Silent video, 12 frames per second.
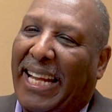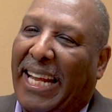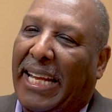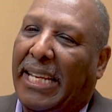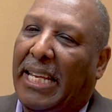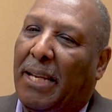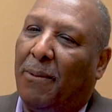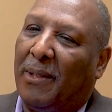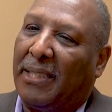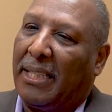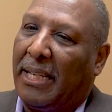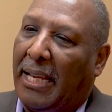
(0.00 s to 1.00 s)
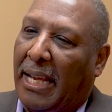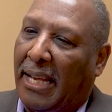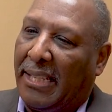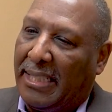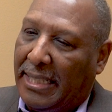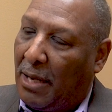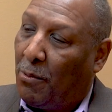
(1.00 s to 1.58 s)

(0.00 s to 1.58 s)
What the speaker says: And he was a state